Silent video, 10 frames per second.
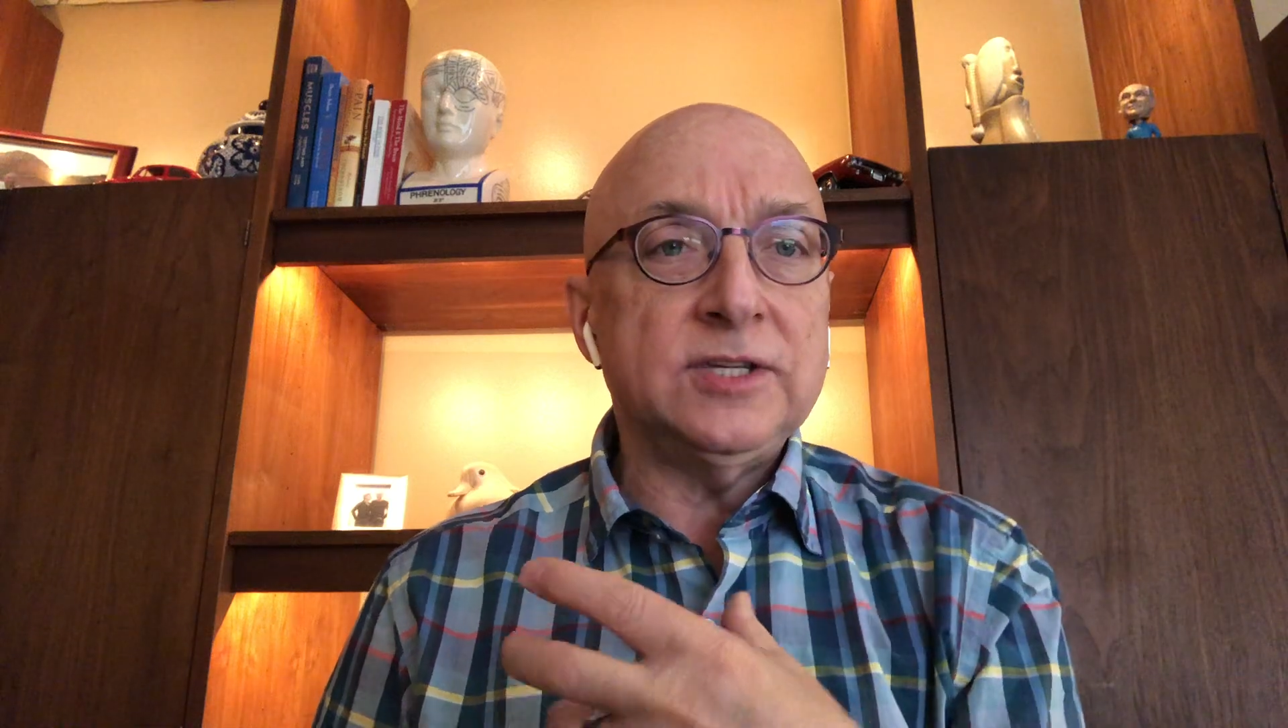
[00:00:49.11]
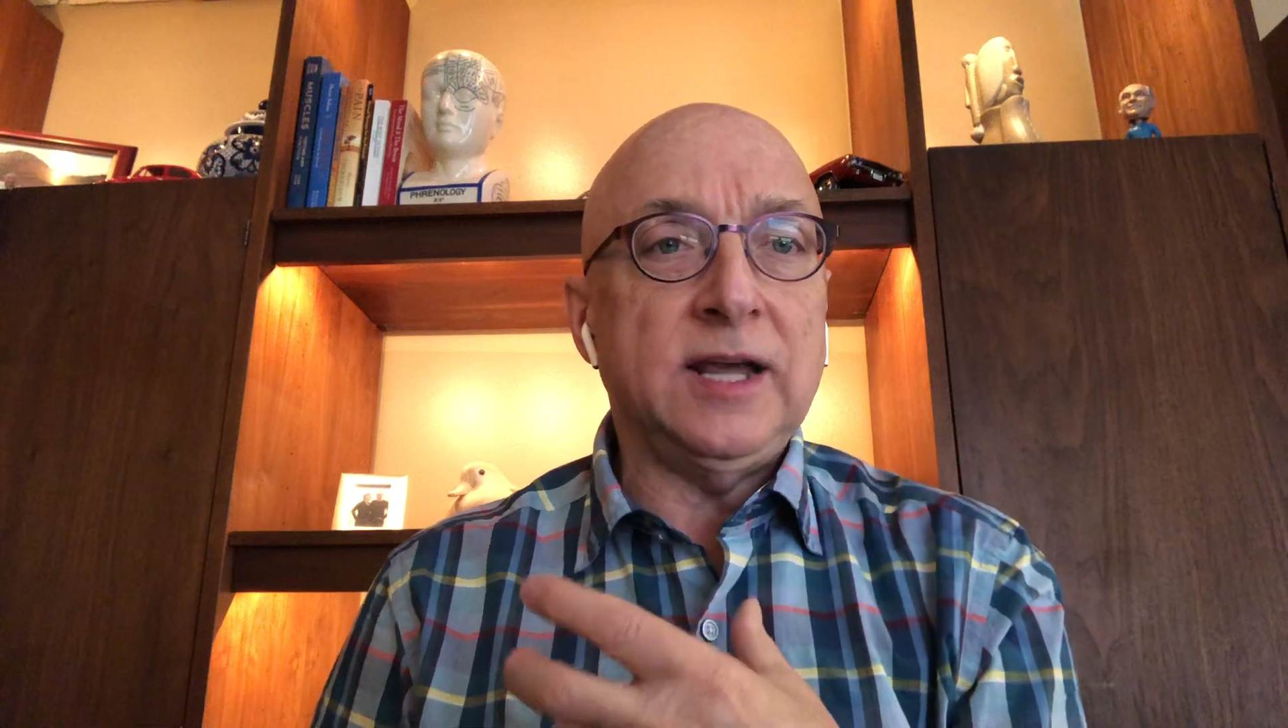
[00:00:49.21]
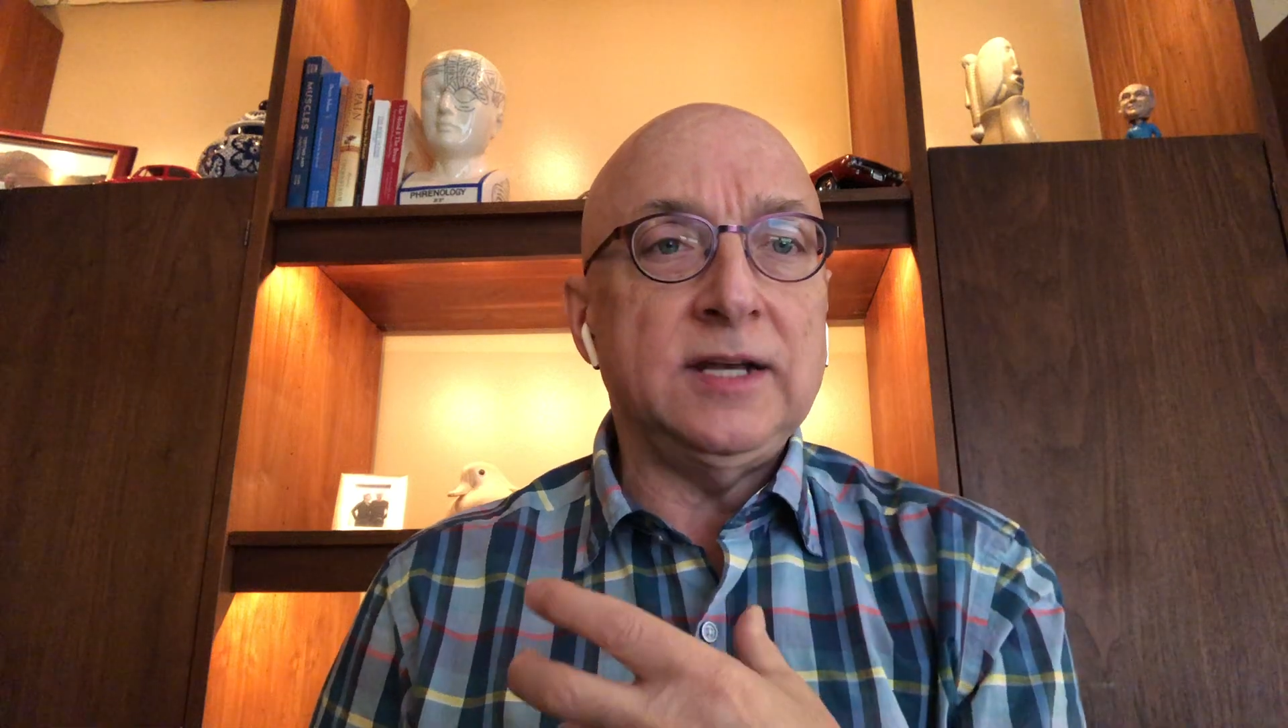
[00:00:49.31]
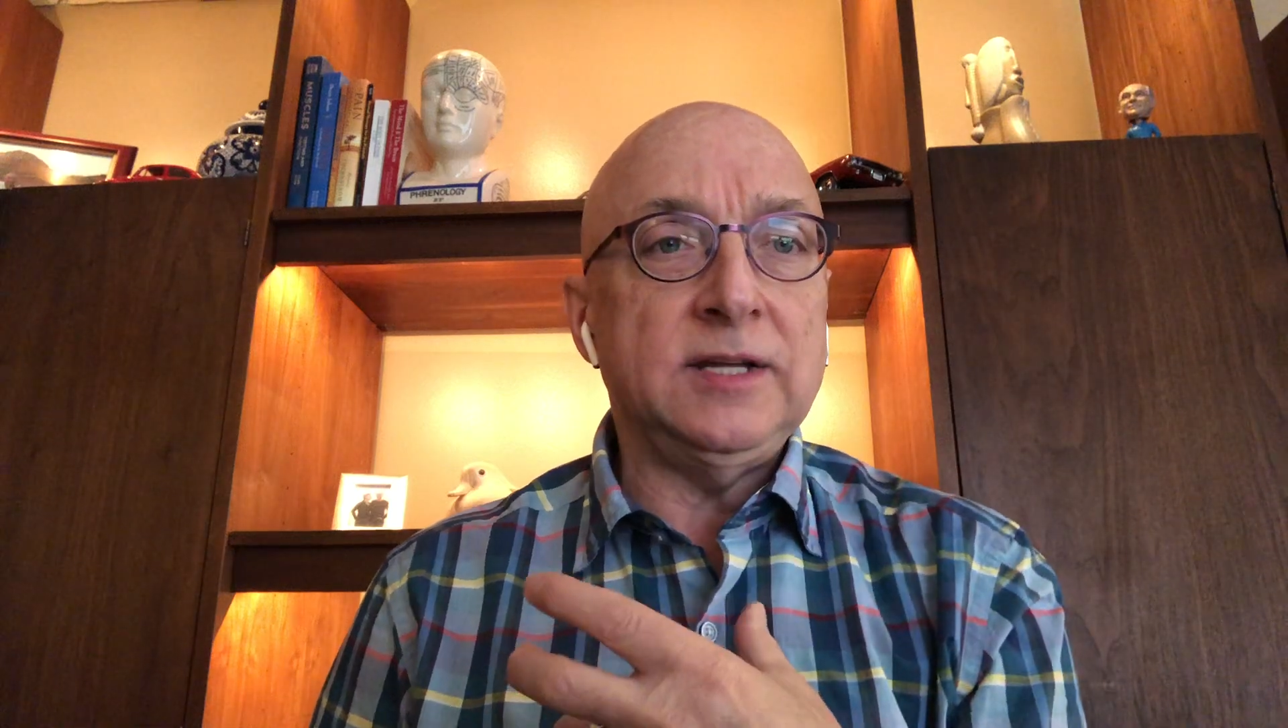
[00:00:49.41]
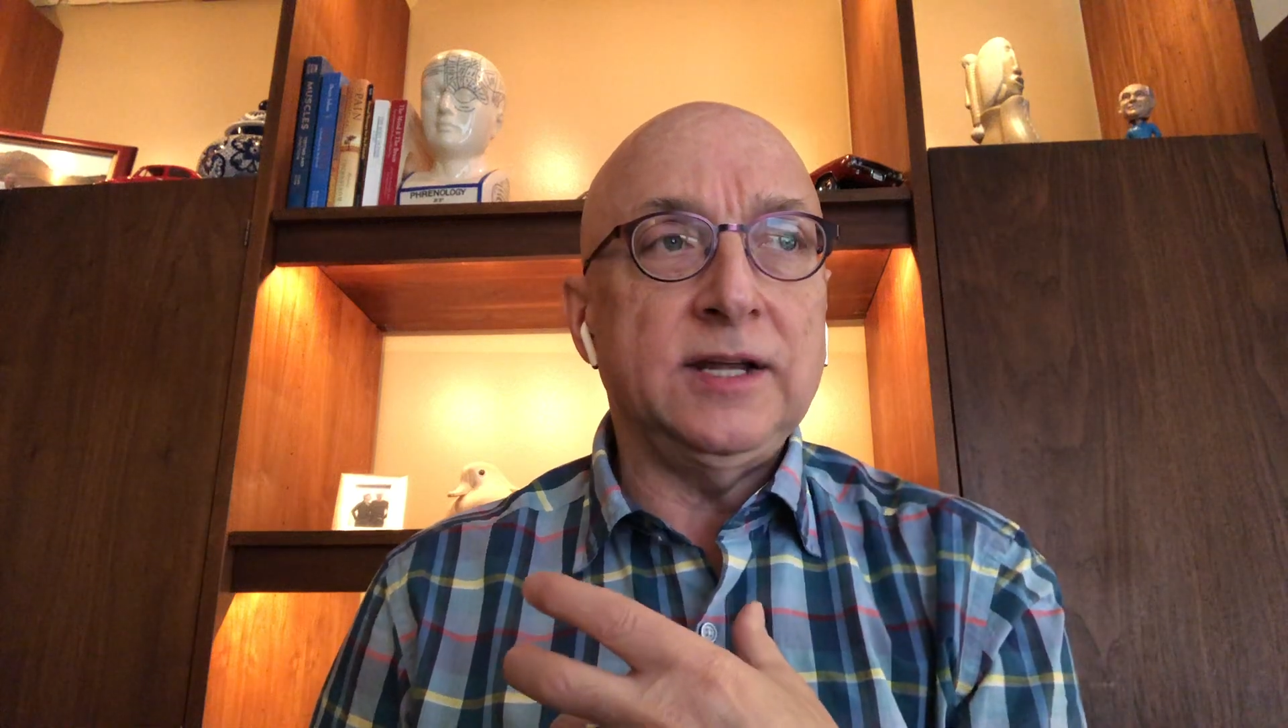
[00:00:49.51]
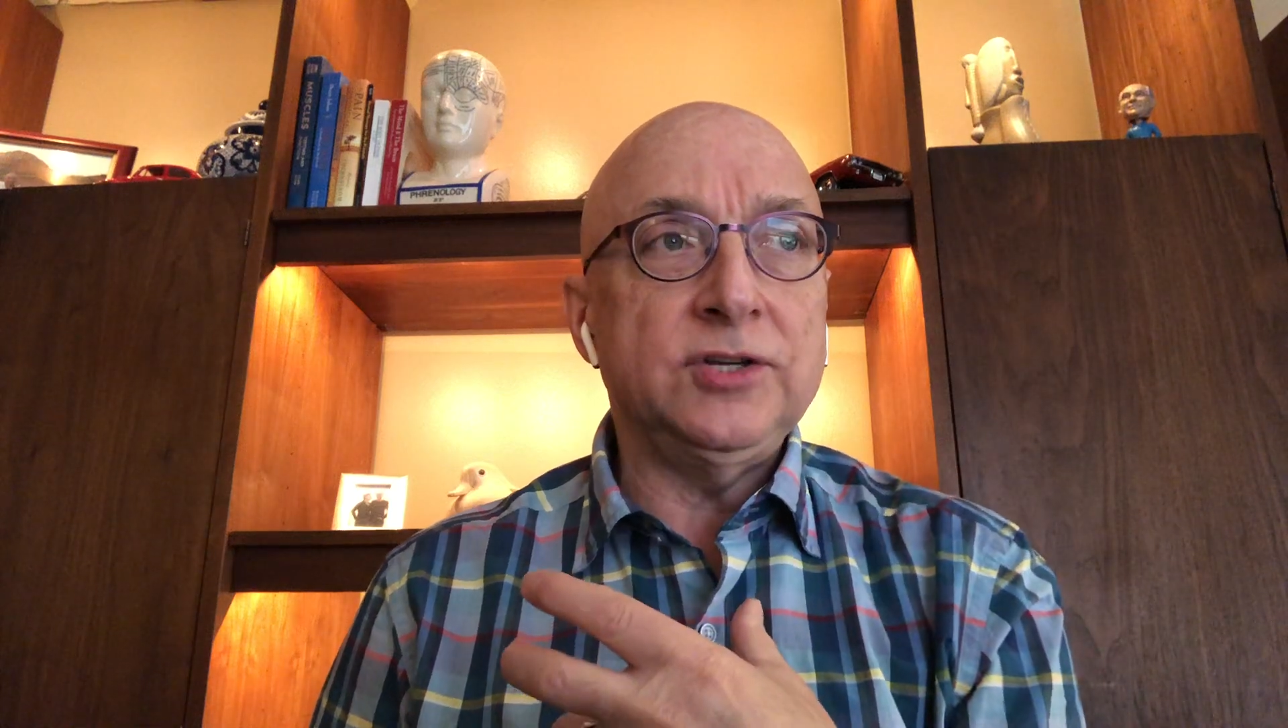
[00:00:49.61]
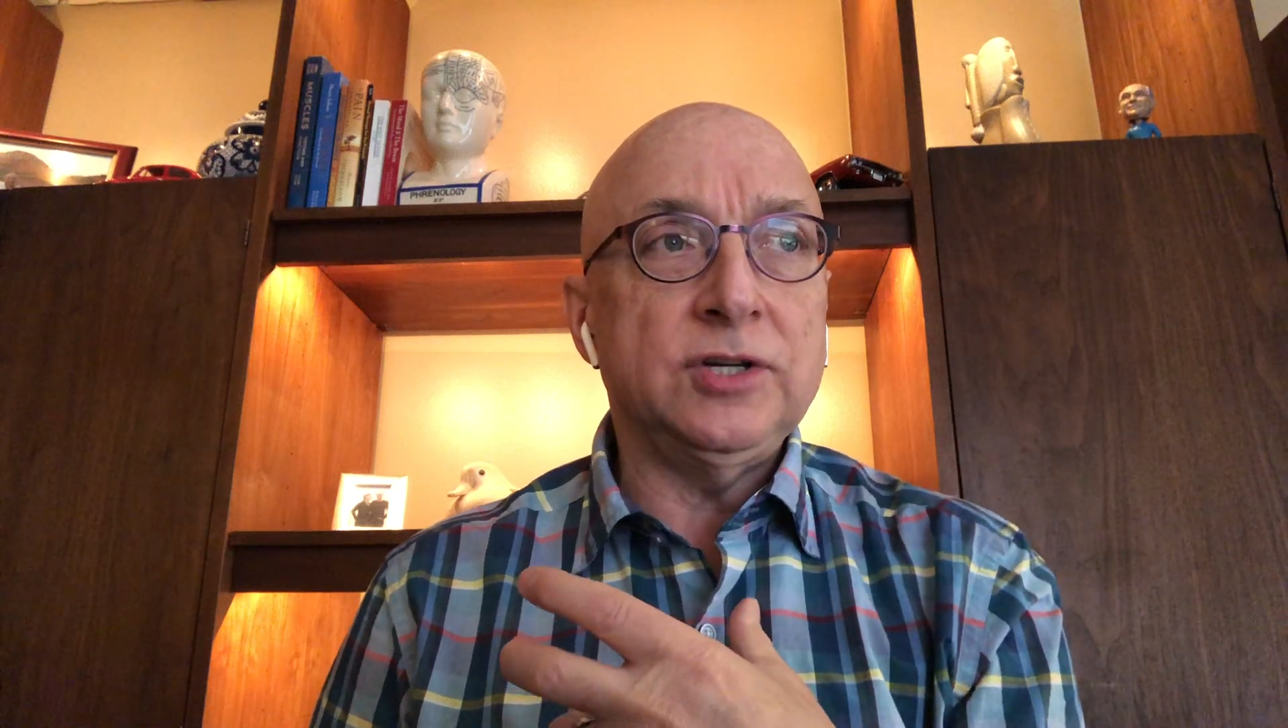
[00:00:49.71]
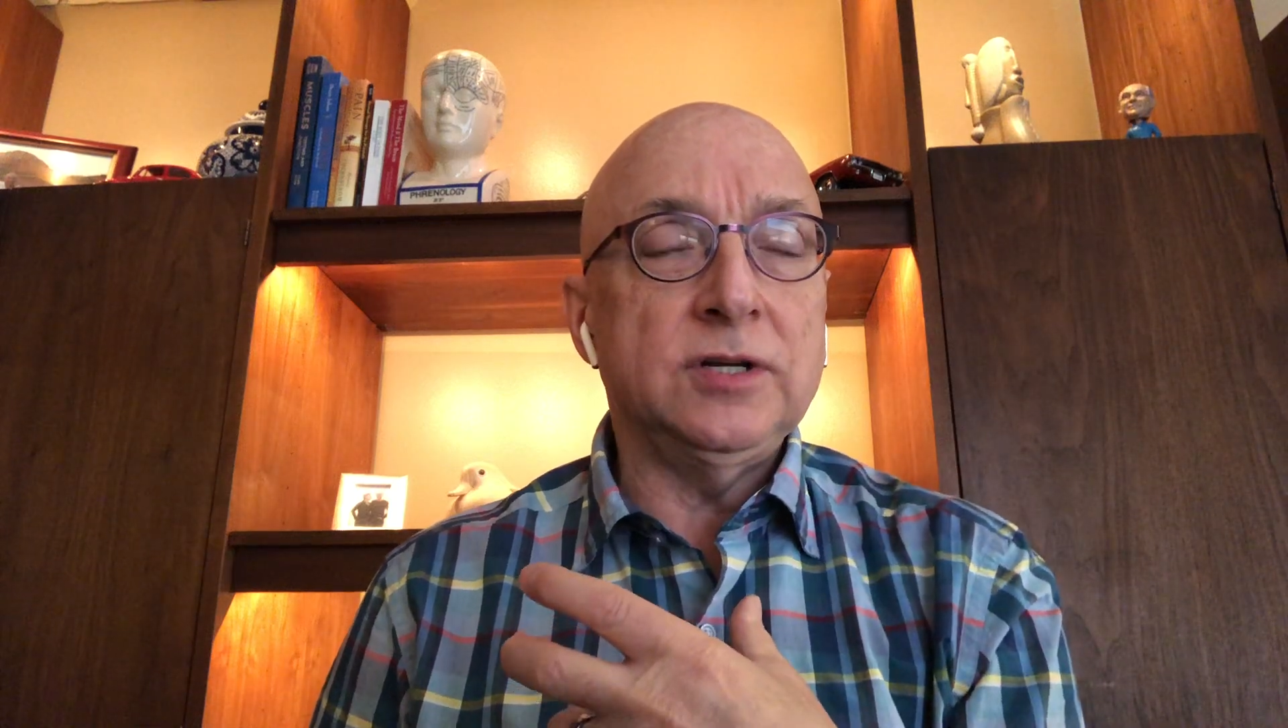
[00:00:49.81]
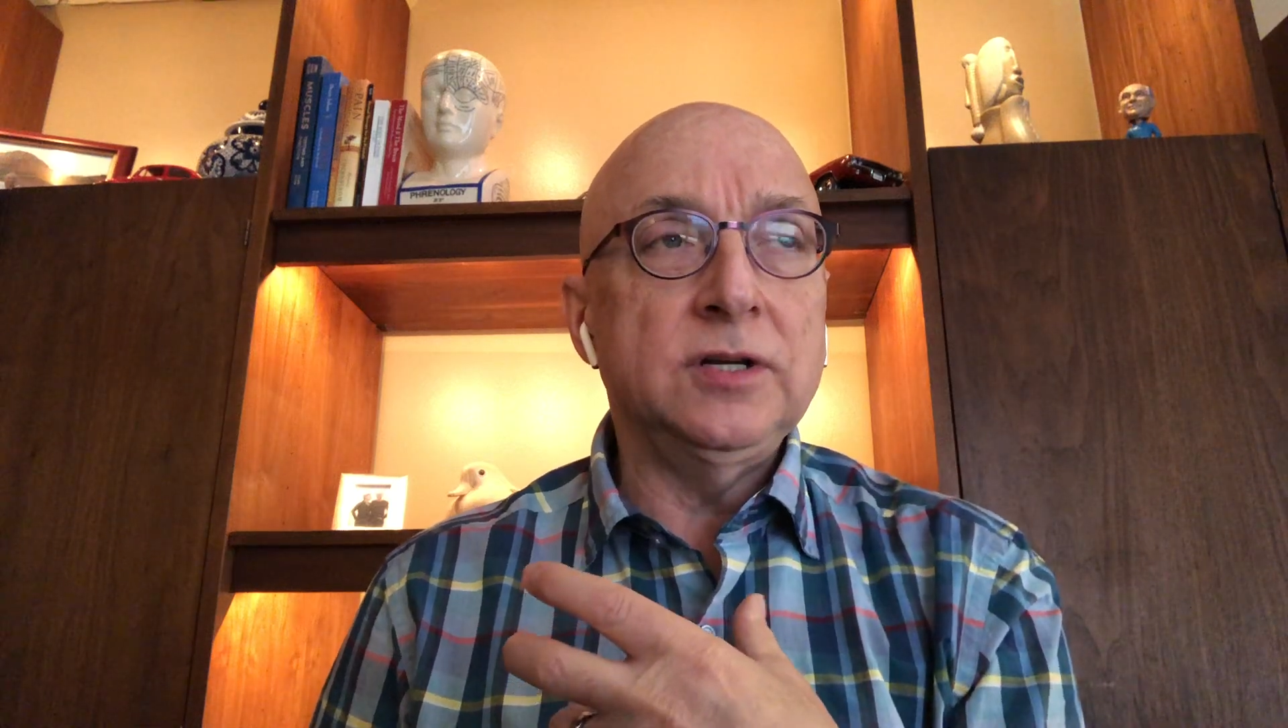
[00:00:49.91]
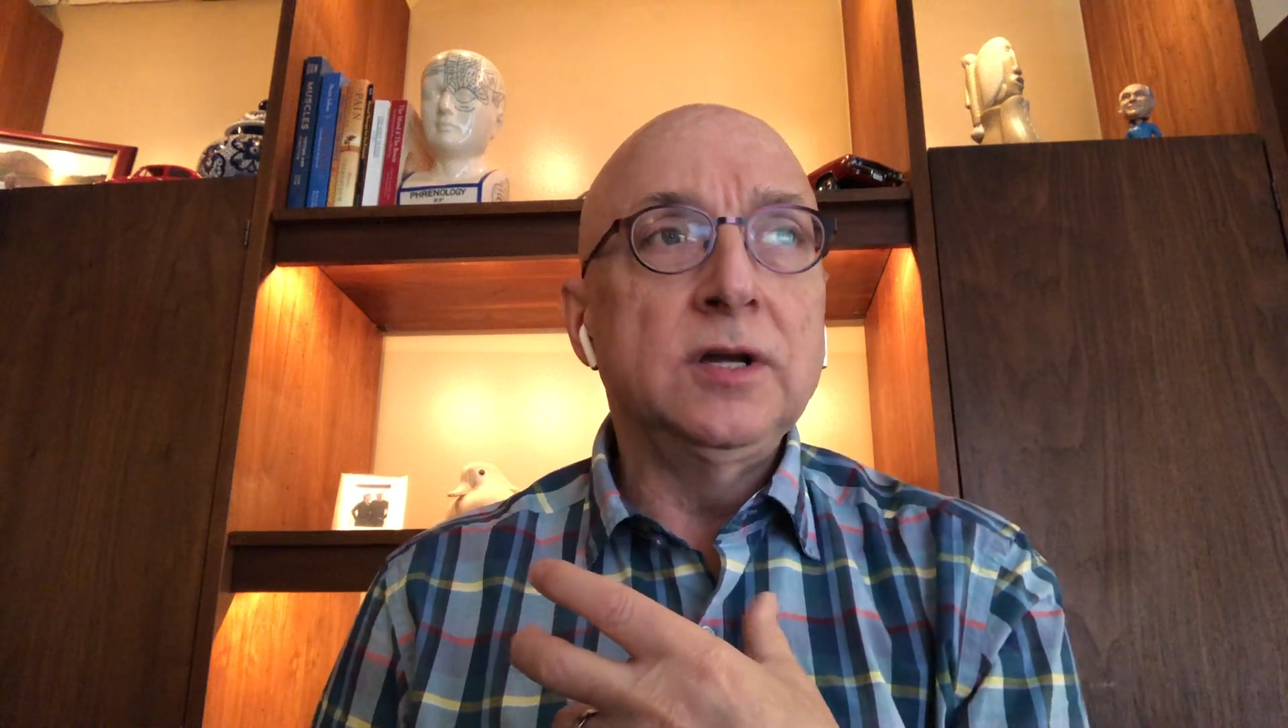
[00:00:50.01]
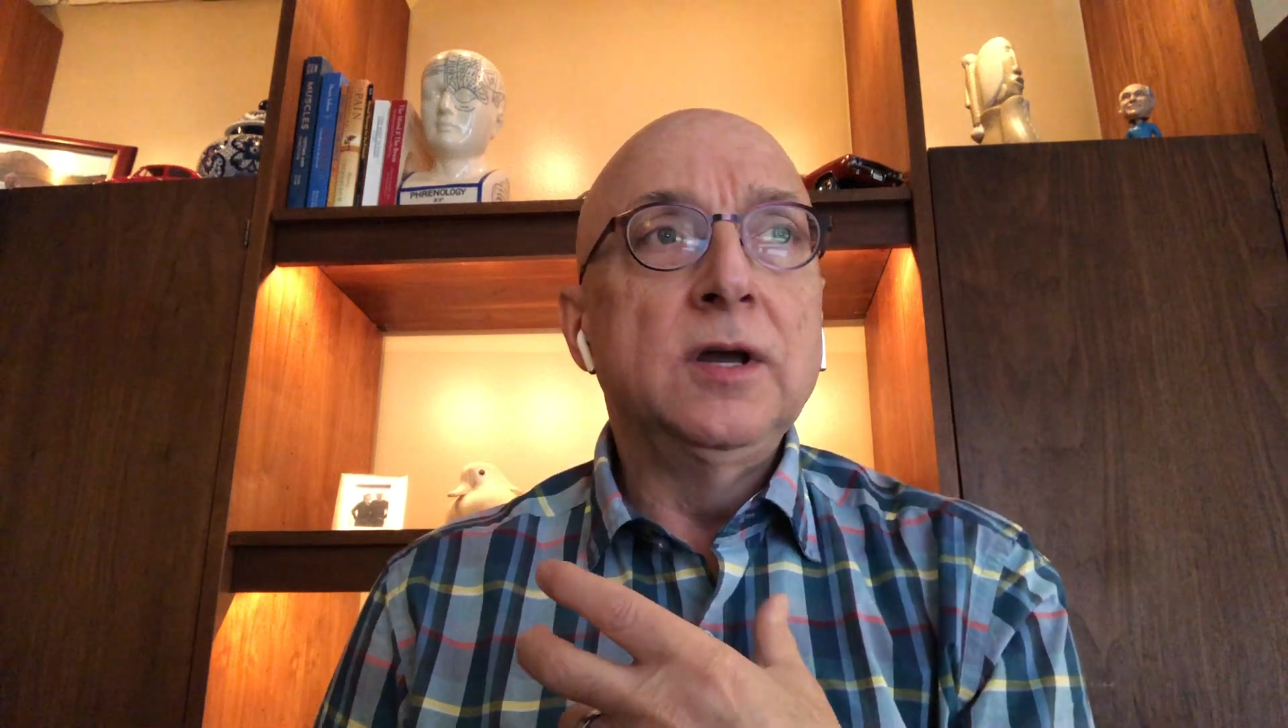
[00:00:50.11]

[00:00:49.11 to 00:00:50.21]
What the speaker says: that tension,